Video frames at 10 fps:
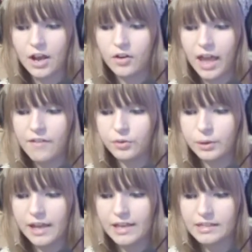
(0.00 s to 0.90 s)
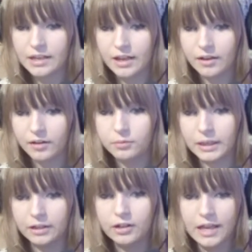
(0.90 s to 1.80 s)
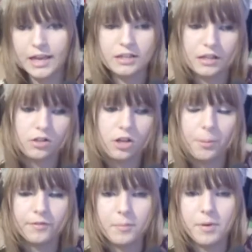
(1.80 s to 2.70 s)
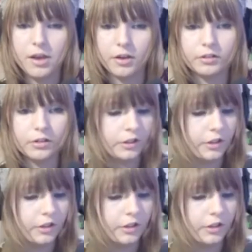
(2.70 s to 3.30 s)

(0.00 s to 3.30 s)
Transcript: how everyone is. Oh, my God, he's top of the moon.